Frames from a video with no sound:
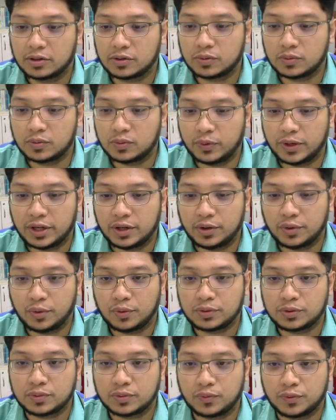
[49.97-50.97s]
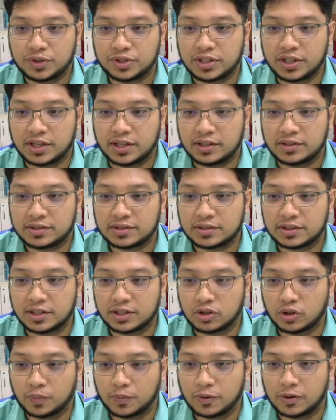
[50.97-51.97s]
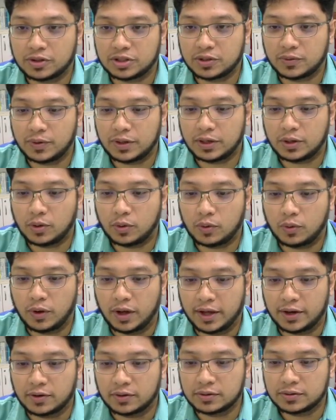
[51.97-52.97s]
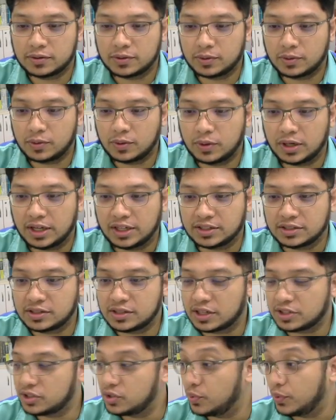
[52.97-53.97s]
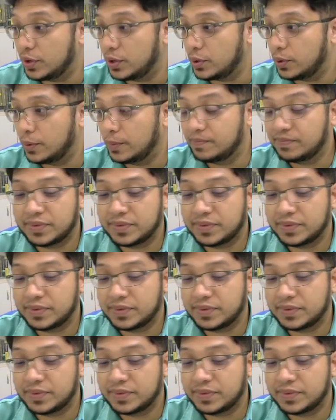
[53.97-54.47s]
two windows, which is the topology window and also the instruction window.